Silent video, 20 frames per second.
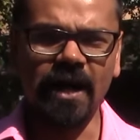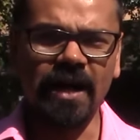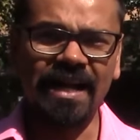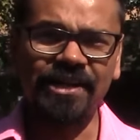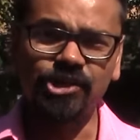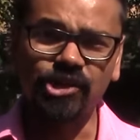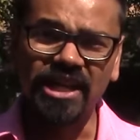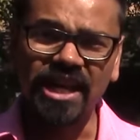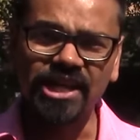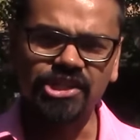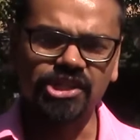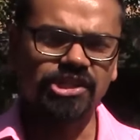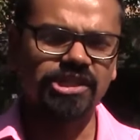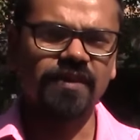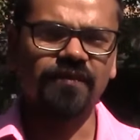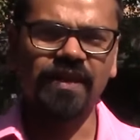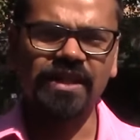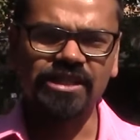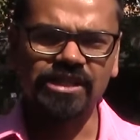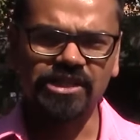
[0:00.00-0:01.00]
educations
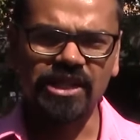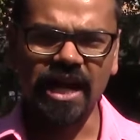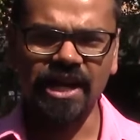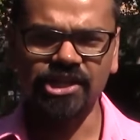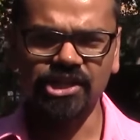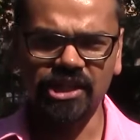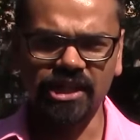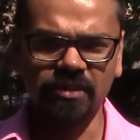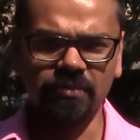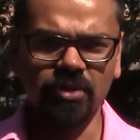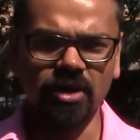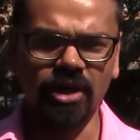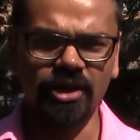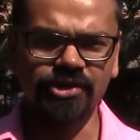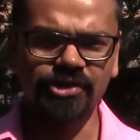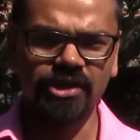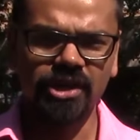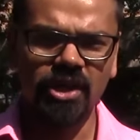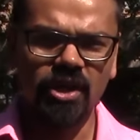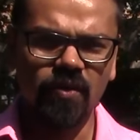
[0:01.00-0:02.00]
are very strategical
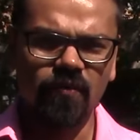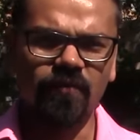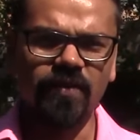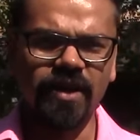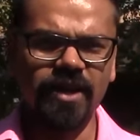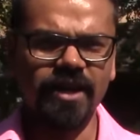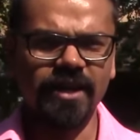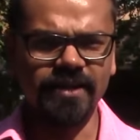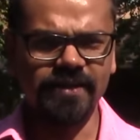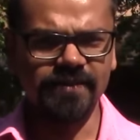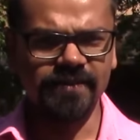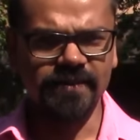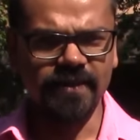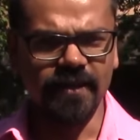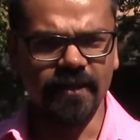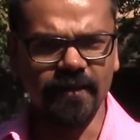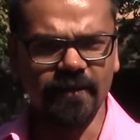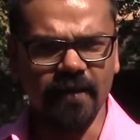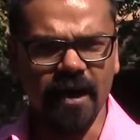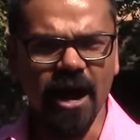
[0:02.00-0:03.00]
blogs, whereas
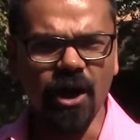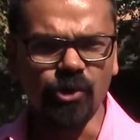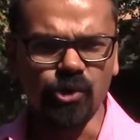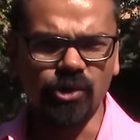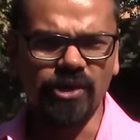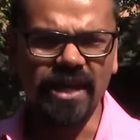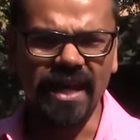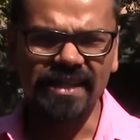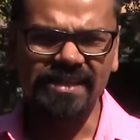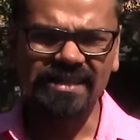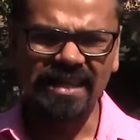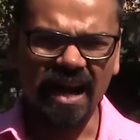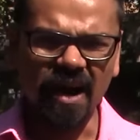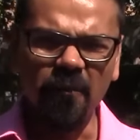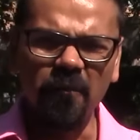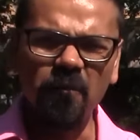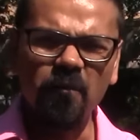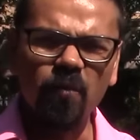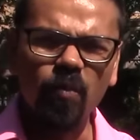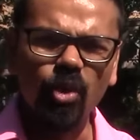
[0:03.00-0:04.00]
how-to guides are
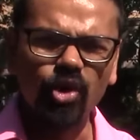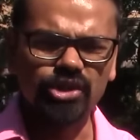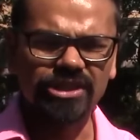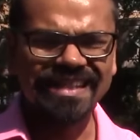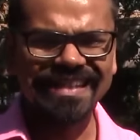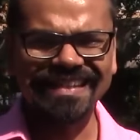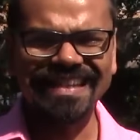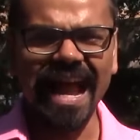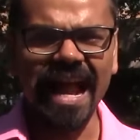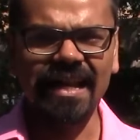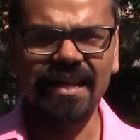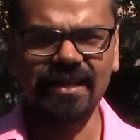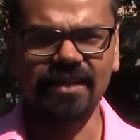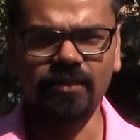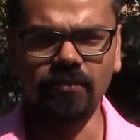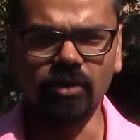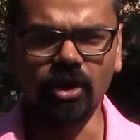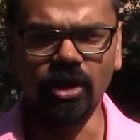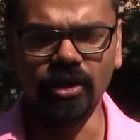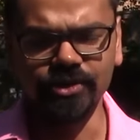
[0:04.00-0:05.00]
mostly
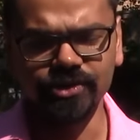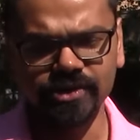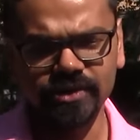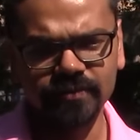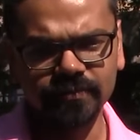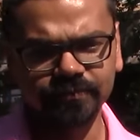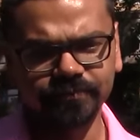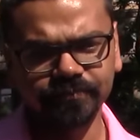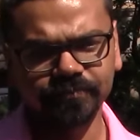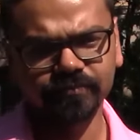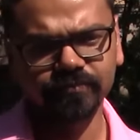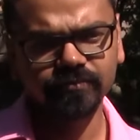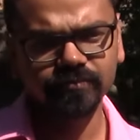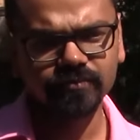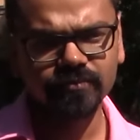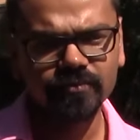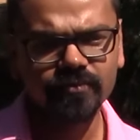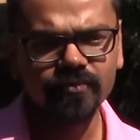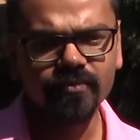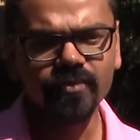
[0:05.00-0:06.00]
tactical blogs.
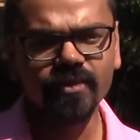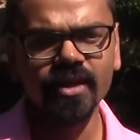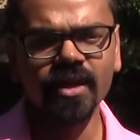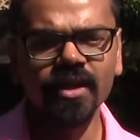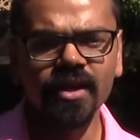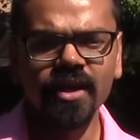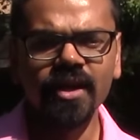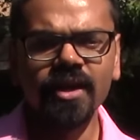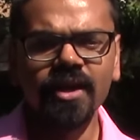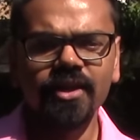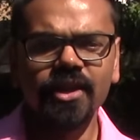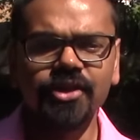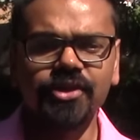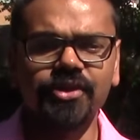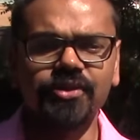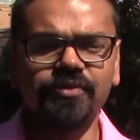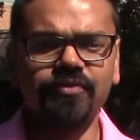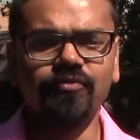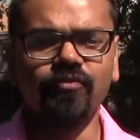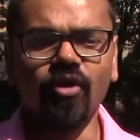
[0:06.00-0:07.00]
The
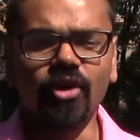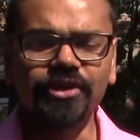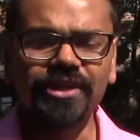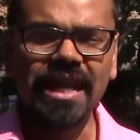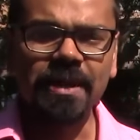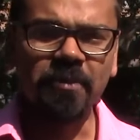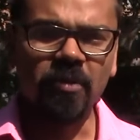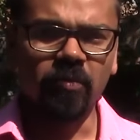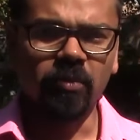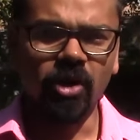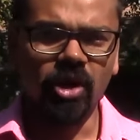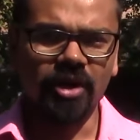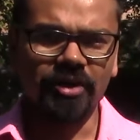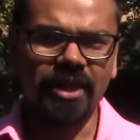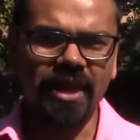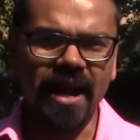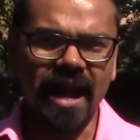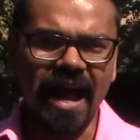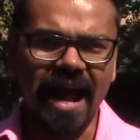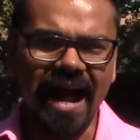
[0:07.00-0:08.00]
fourth type of blog
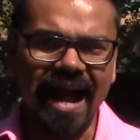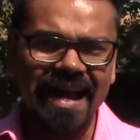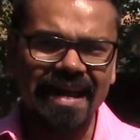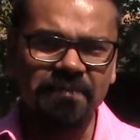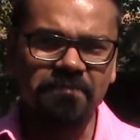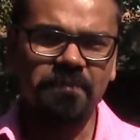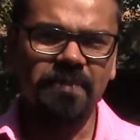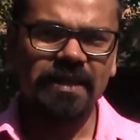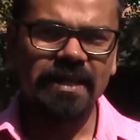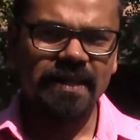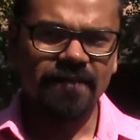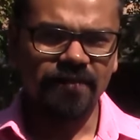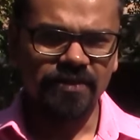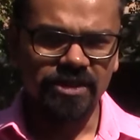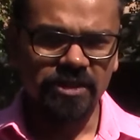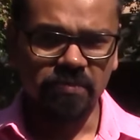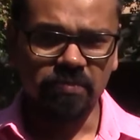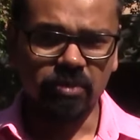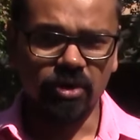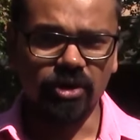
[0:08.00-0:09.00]
that I believe
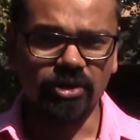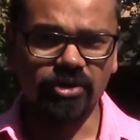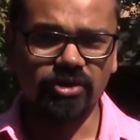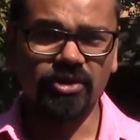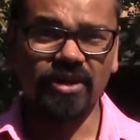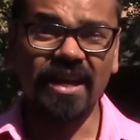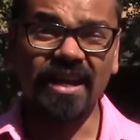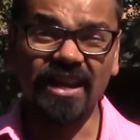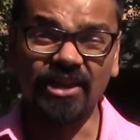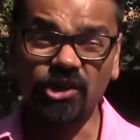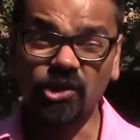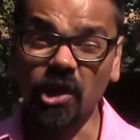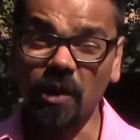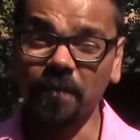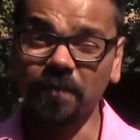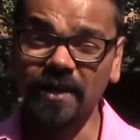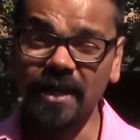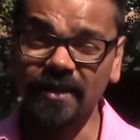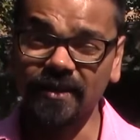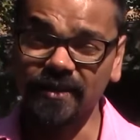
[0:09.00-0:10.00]
is important, right, at
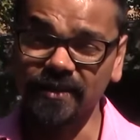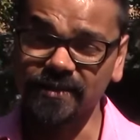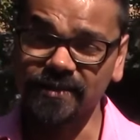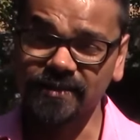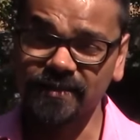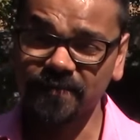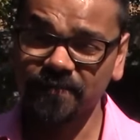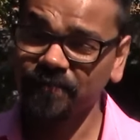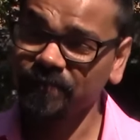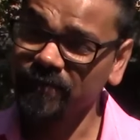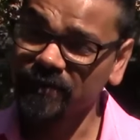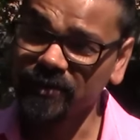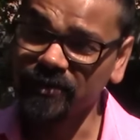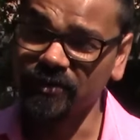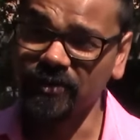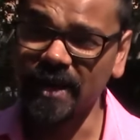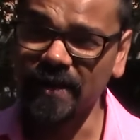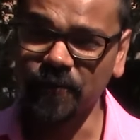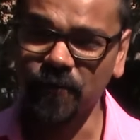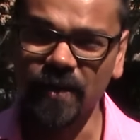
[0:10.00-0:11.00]
top 10 list.
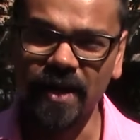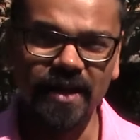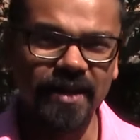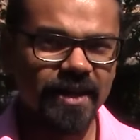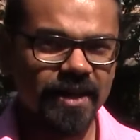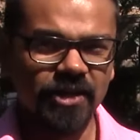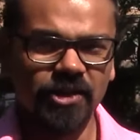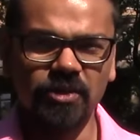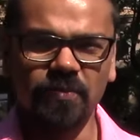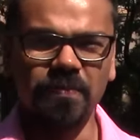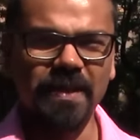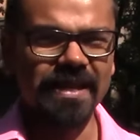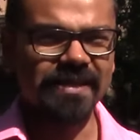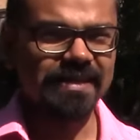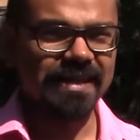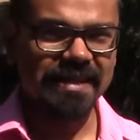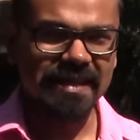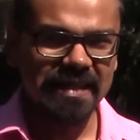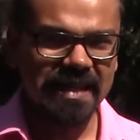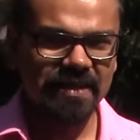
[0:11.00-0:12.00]
Great way
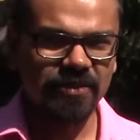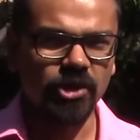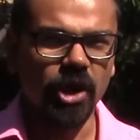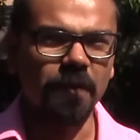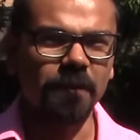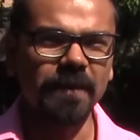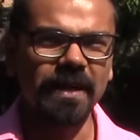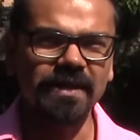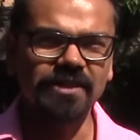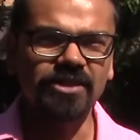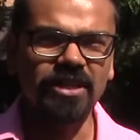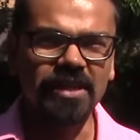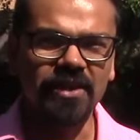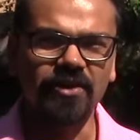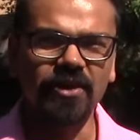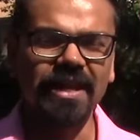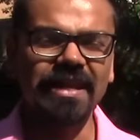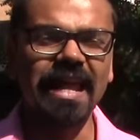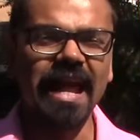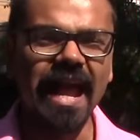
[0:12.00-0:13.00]
to top 10 is a
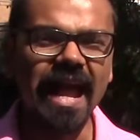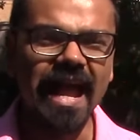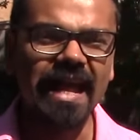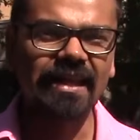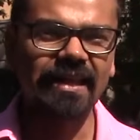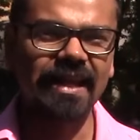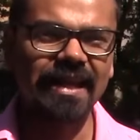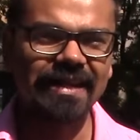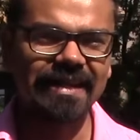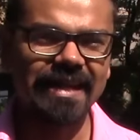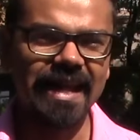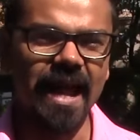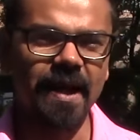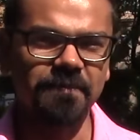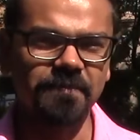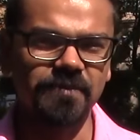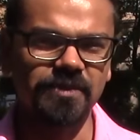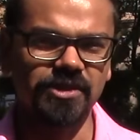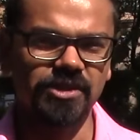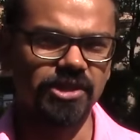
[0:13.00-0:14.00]
great headline
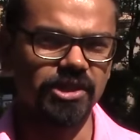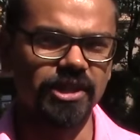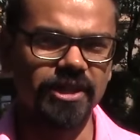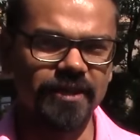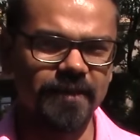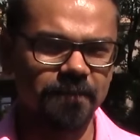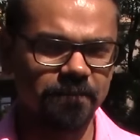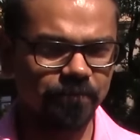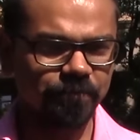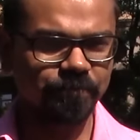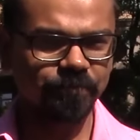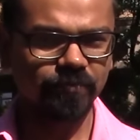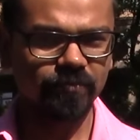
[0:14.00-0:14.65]
capturing.